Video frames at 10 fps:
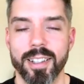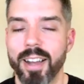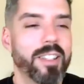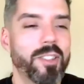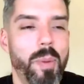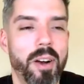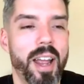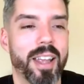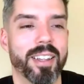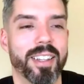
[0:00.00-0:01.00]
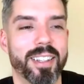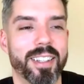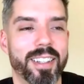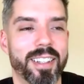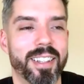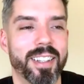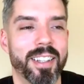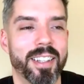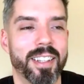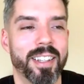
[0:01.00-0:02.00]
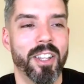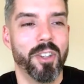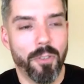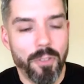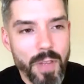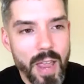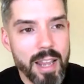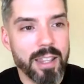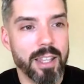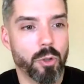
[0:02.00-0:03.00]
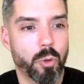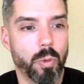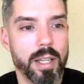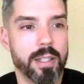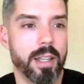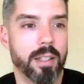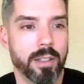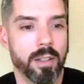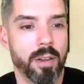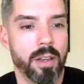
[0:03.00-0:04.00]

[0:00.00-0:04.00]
everything's going to be all right. Your faith has risen.